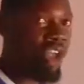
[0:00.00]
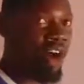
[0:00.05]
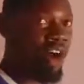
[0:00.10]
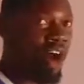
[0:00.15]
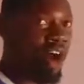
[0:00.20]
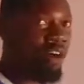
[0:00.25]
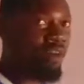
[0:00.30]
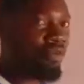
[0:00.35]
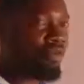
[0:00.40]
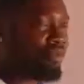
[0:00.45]

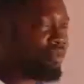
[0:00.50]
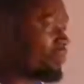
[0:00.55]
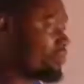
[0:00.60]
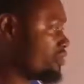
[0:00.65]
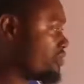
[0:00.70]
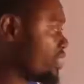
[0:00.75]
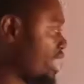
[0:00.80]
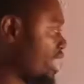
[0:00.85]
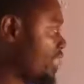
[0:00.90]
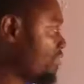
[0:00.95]

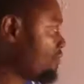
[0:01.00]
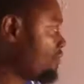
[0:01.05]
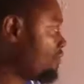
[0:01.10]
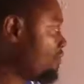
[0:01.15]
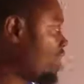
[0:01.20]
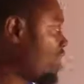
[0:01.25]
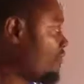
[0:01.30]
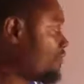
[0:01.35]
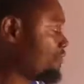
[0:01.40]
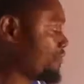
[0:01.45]
of the
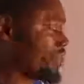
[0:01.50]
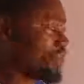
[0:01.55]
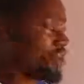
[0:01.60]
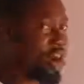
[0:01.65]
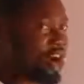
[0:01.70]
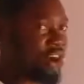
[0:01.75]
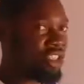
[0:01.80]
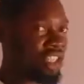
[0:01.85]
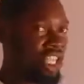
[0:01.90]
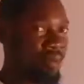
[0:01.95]

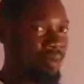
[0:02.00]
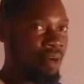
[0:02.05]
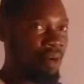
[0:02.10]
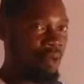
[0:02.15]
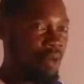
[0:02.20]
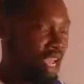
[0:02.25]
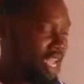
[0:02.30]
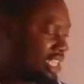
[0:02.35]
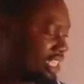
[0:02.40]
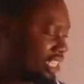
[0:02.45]
four-figure table
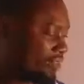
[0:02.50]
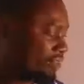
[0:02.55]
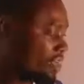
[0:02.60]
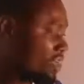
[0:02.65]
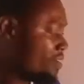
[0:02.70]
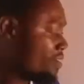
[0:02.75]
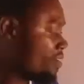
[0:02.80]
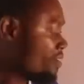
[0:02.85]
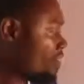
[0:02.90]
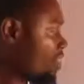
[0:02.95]
reading
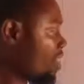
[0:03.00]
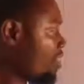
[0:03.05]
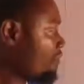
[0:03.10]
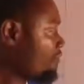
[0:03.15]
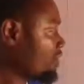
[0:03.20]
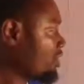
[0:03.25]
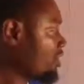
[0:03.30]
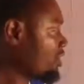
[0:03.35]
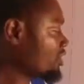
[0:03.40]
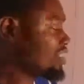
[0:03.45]

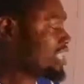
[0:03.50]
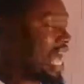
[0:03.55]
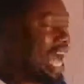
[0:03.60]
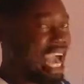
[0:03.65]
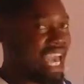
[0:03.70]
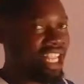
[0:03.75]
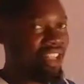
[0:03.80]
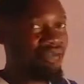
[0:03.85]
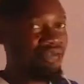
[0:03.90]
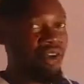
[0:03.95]
of your
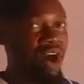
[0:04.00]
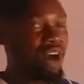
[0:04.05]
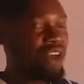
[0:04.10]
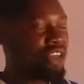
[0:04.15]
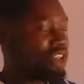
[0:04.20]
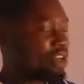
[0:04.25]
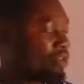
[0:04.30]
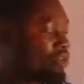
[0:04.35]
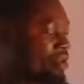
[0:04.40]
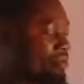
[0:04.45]
sine
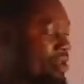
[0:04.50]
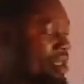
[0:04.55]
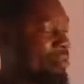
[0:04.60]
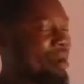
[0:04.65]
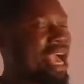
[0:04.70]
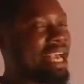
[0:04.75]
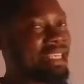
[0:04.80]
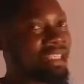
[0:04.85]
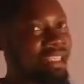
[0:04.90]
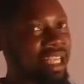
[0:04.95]
function. Remember
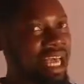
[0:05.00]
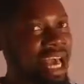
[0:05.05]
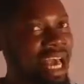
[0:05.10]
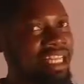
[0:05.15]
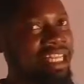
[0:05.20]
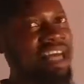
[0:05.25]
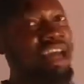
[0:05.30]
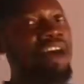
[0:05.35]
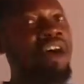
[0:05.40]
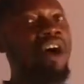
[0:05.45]
I
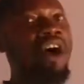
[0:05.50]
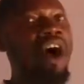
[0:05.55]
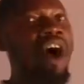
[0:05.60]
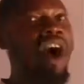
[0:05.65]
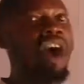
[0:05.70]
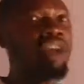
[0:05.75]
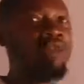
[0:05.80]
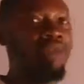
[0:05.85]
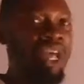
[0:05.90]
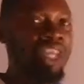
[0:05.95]
said,
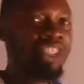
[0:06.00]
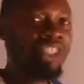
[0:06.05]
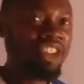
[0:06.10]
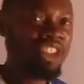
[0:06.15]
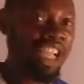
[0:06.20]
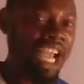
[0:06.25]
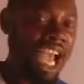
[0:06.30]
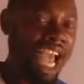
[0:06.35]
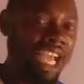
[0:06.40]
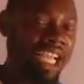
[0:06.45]
always
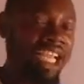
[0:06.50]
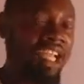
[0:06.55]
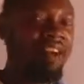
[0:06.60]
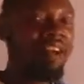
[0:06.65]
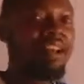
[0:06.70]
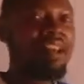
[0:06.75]
check